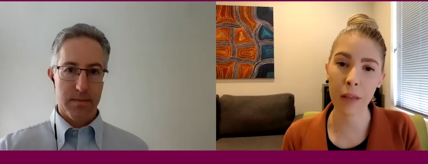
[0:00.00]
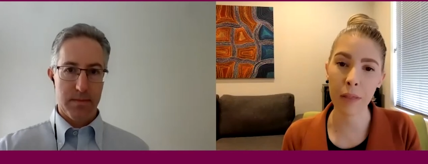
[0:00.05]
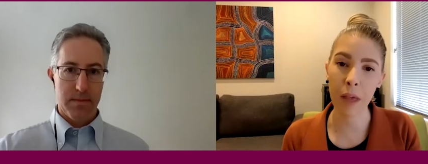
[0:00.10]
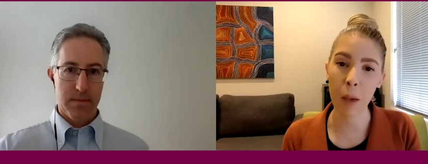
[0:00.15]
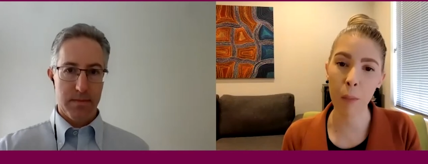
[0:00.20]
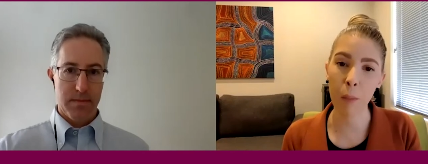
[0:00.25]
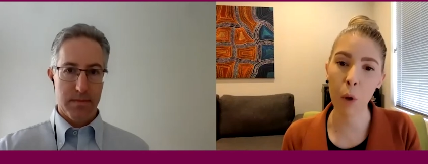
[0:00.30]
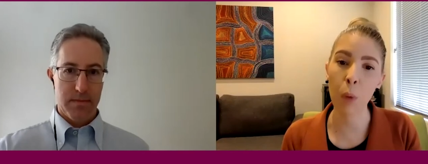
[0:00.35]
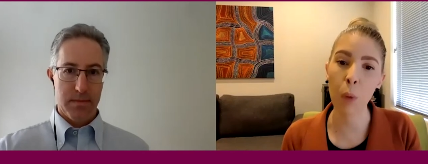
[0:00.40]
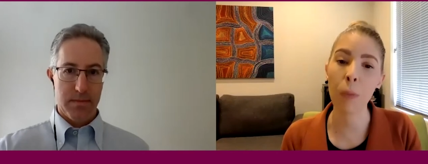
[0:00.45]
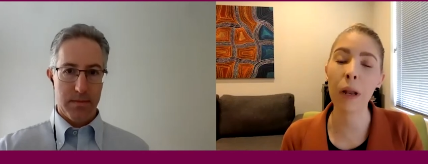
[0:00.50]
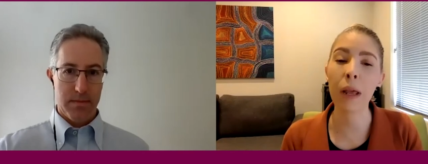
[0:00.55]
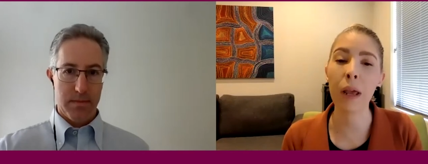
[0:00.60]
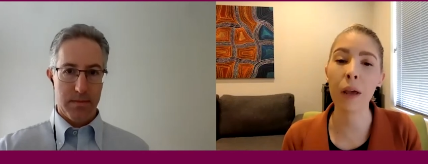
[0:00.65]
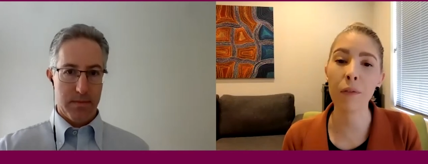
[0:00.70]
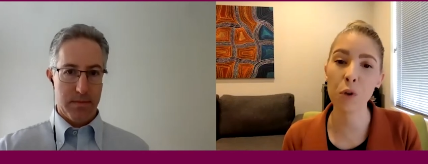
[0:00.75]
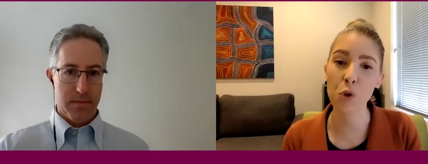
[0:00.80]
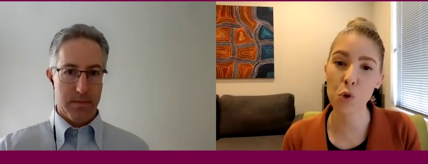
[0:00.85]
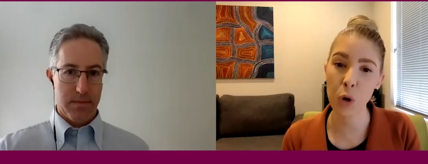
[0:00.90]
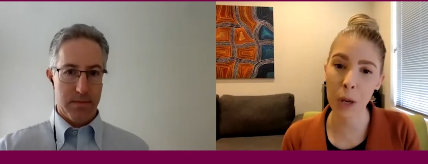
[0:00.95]
Speaker 1: in that moment and
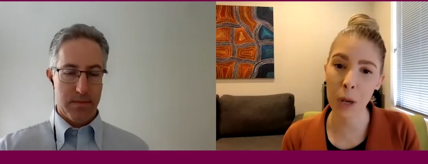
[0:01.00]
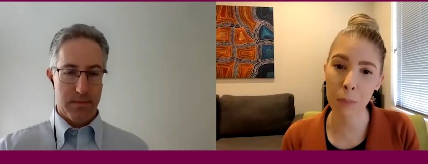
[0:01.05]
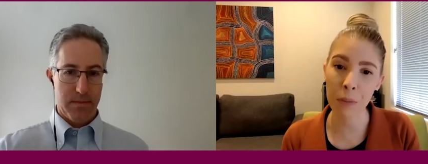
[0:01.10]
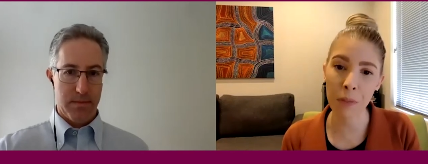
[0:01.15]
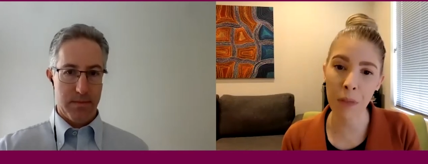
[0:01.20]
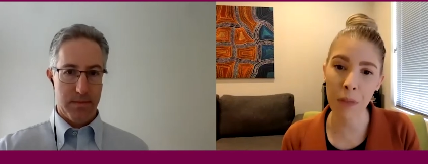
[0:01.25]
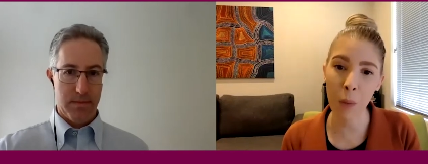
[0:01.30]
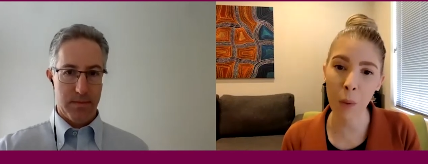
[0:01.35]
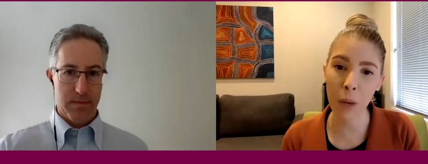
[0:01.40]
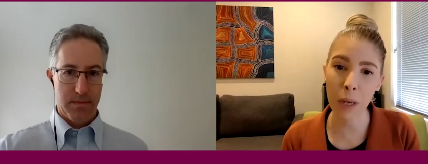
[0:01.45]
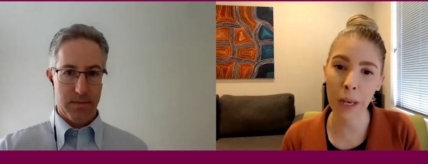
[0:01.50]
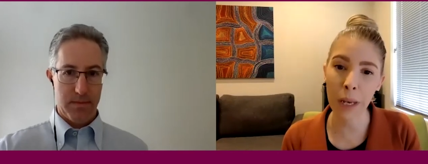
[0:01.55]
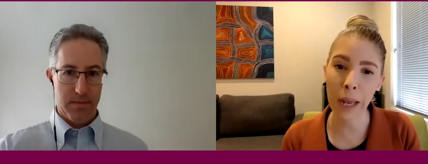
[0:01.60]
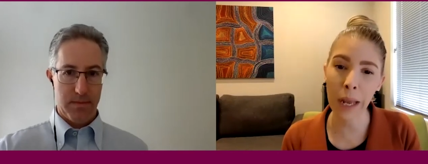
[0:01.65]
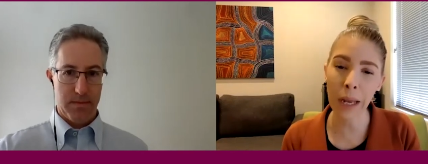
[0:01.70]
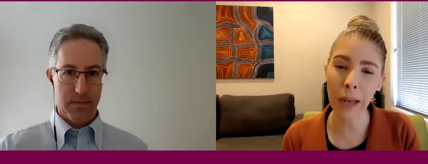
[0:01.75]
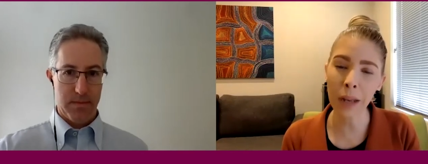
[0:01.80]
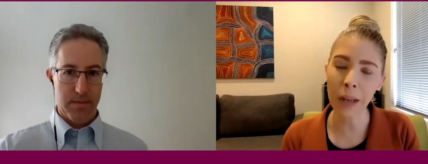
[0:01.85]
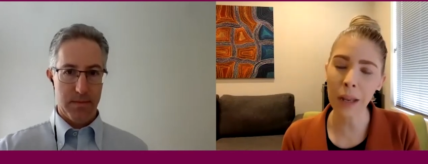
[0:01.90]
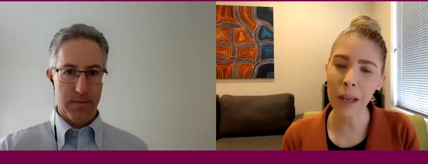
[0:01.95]
get the treatment that we
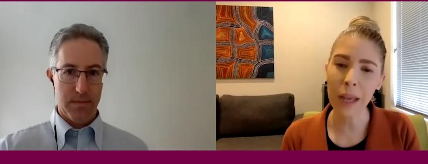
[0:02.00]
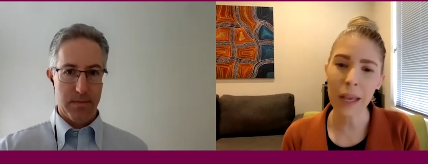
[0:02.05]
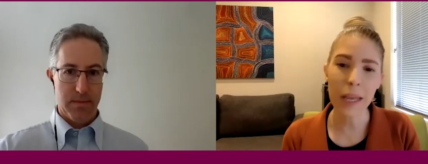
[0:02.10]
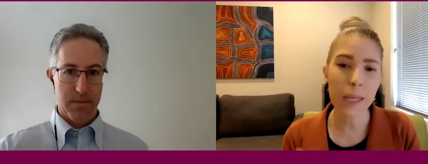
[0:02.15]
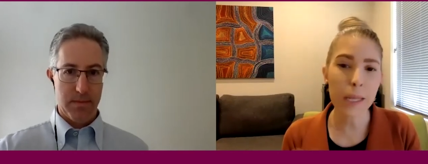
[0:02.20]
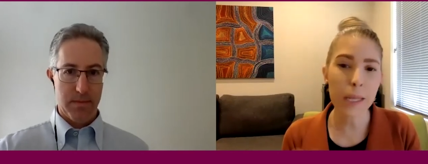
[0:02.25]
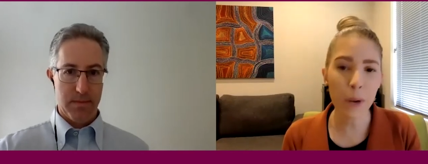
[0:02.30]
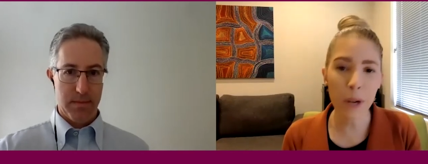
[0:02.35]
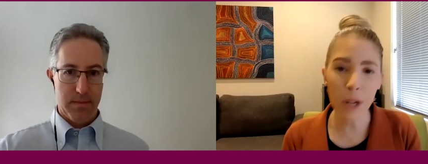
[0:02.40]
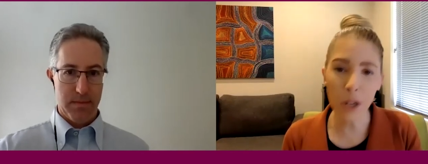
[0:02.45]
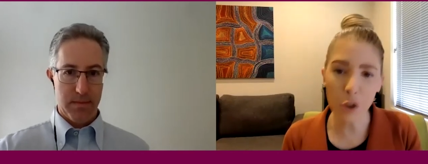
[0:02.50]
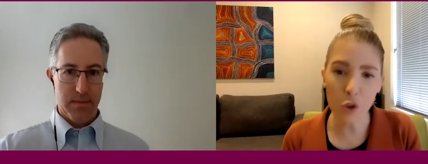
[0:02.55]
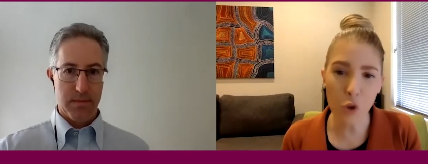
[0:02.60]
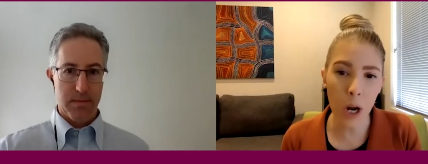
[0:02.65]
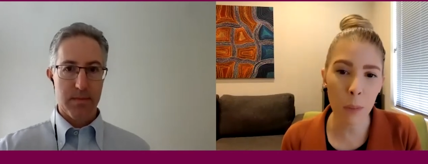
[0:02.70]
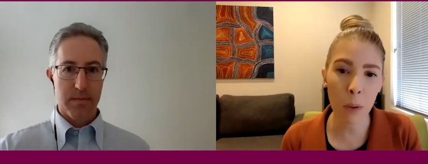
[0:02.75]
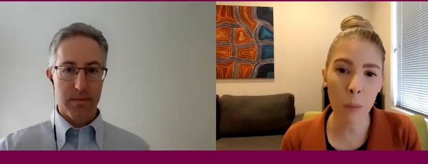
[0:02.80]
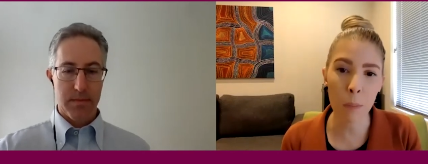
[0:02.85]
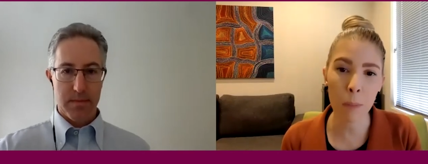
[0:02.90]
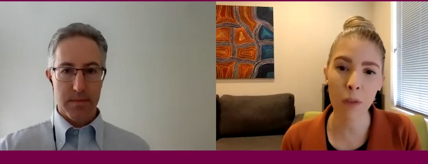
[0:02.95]
need. Is there any
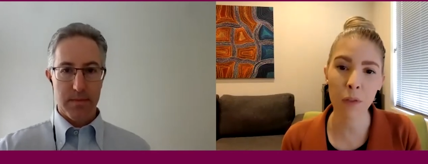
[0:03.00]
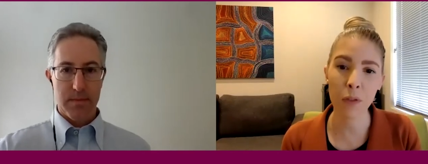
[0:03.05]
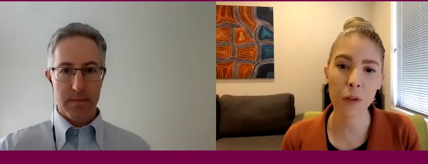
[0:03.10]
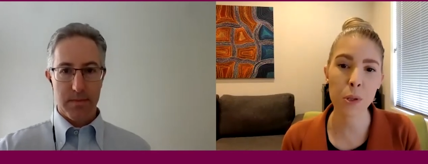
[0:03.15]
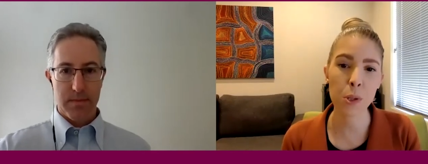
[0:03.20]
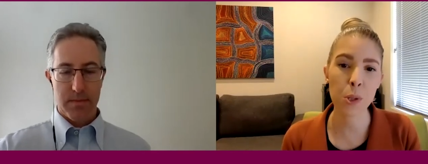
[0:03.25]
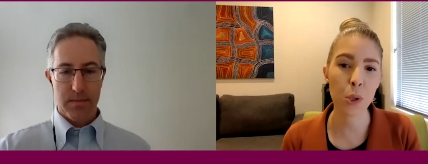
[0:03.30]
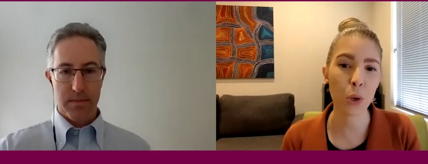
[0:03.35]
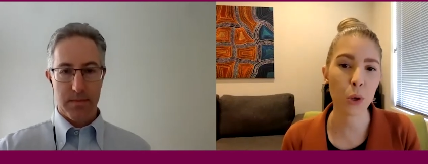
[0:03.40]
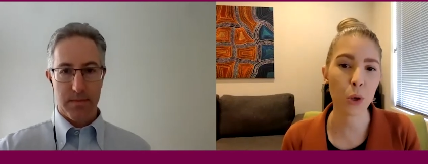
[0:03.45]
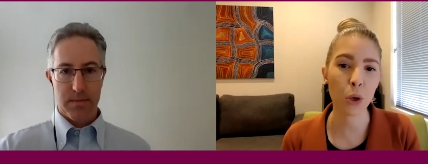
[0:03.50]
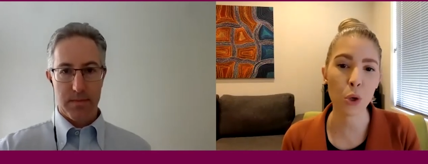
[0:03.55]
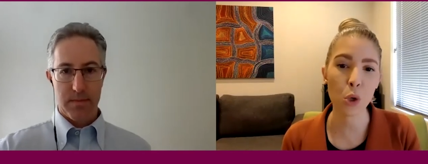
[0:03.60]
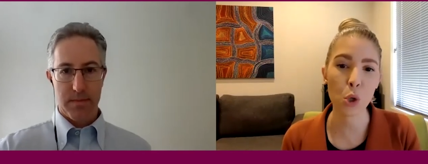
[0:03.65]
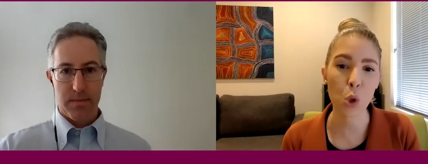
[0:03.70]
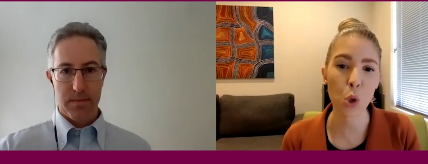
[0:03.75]
treatment methods that you can